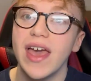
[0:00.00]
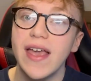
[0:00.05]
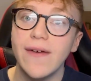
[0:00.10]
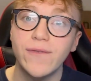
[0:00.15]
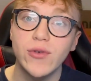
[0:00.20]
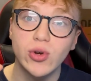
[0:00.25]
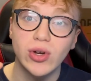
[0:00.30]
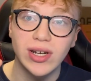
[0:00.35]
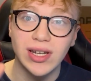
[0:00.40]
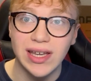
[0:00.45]
If
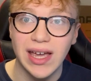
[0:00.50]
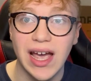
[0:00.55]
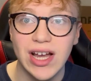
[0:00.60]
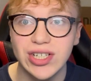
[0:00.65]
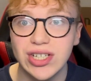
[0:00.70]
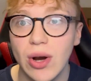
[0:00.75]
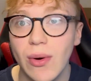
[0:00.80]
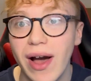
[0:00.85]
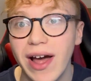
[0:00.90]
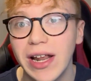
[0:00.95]
you can
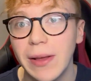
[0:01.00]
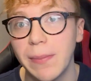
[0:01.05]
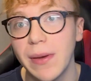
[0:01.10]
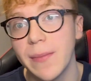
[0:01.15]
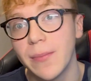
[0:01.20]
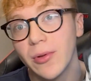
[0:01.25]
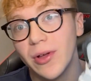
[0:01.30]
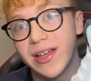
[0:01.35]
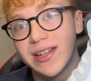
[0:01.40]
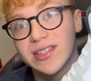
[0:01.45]
cash out any
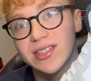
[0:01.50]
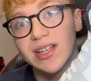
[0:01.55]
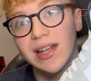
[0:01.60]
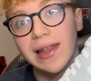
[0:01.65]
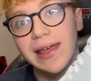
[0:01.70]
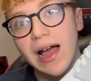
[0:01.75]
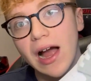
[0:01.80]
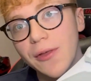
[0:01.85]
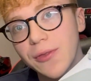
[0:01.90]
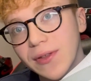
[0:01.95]
people
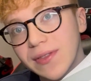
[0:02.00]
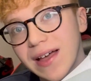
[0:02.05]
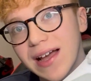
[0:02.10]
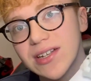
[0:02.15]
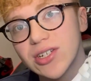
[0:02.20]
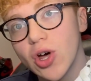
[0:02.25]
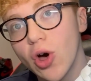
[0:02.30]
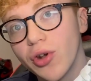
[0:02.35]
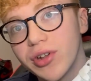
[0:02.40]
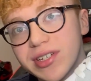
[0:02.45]
instantly, I think that
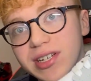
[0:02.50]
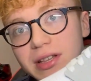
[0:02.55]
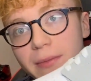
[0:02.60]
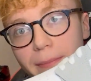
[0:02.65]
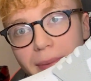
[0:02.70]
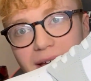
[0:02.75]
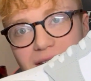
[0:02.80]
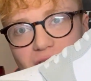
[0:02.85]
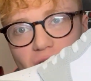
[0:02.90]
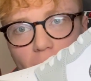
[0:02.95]
is honestly the
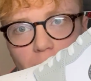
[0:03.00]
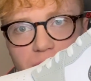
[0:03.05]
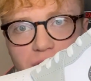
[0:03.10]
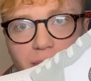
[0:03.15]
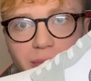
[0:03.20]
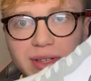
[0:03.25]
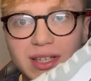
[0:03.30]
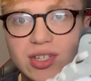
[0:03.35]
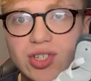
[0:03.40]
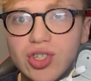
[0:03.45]
best
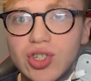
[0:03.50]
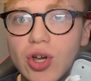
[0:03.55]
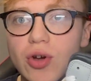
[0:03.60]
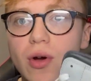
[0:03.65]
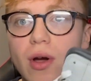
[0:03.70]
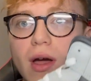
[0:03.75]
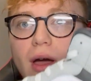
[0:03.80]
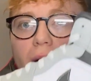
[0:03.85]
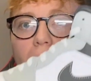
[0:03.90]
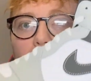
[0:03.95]
option with this shoe.